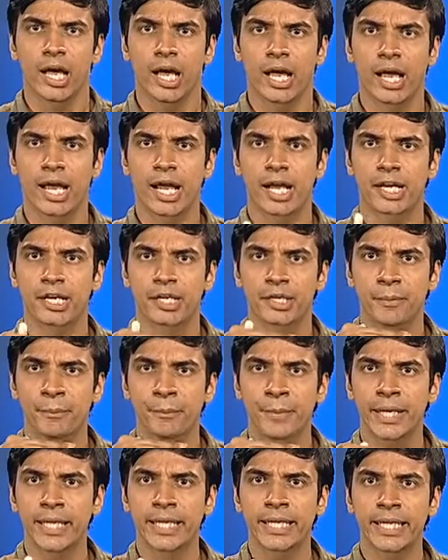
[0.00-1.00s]
and
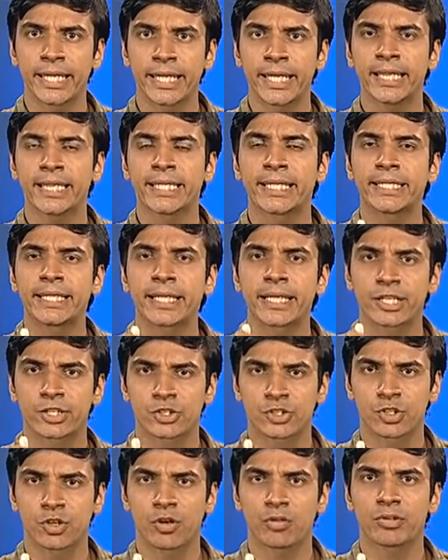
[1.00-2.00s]
maintain the
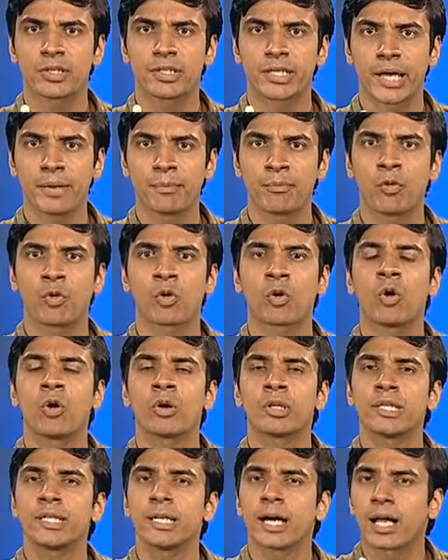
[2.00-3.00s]
direction of the dipole
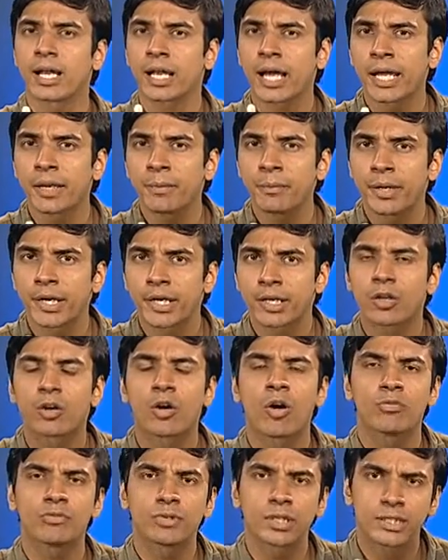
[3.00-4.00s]
or the alignment
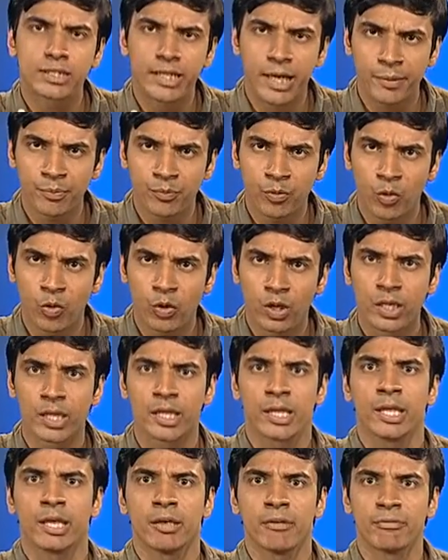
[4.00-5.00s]
of the dipole
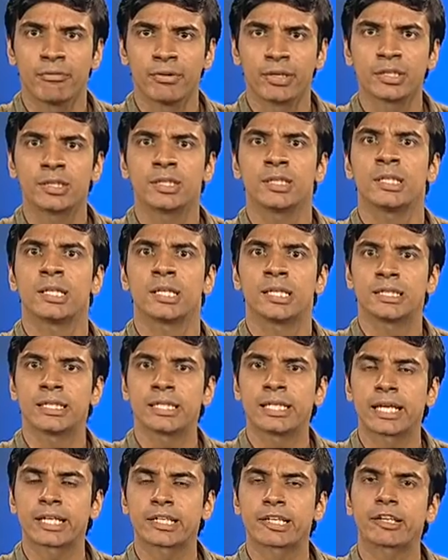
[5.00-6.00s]
with the
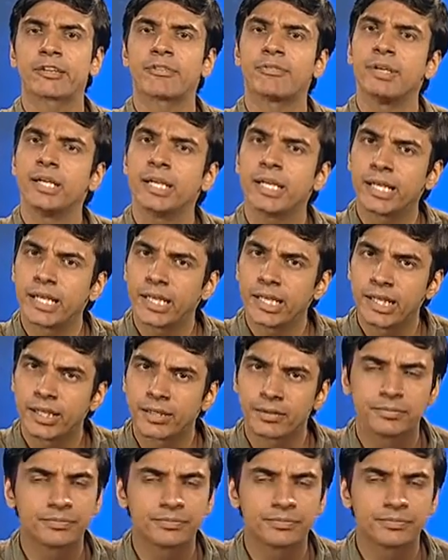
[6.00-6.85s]
electric field E.